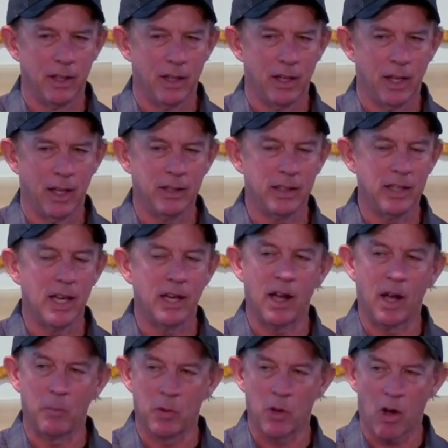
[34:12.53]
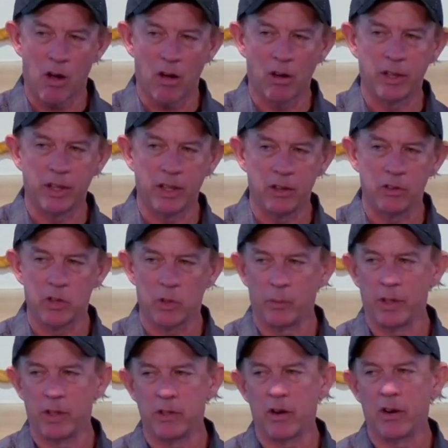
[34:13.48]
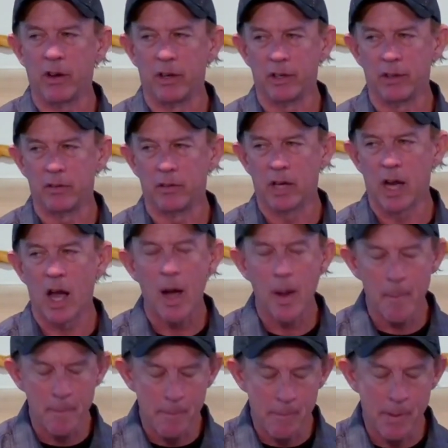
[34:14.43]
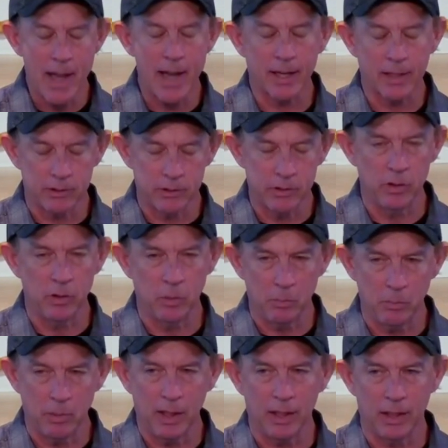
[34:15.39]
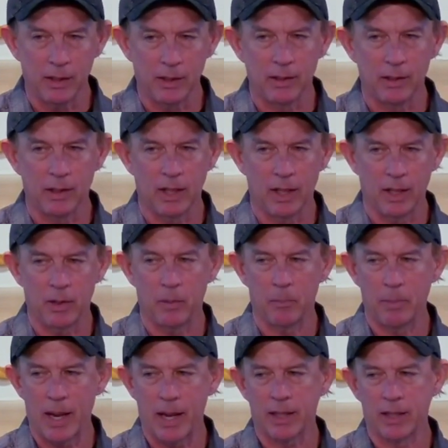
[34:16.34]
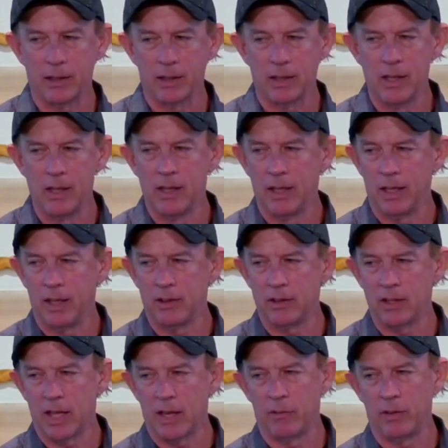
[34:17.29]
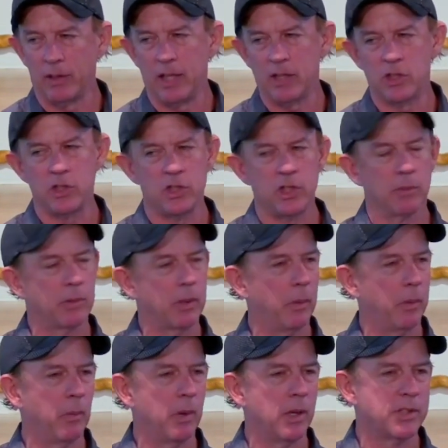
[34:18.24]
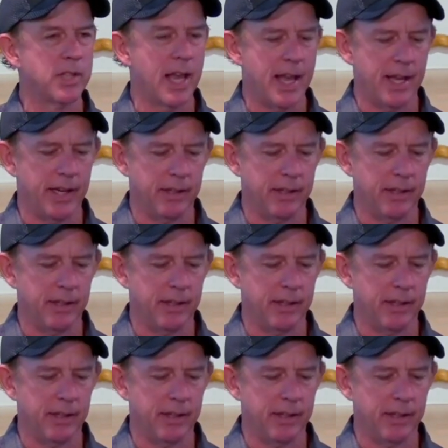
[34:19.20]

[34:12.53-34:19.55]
And yet I'm calling you to return. Come back to me. Enter back in, into that relationship that we once had.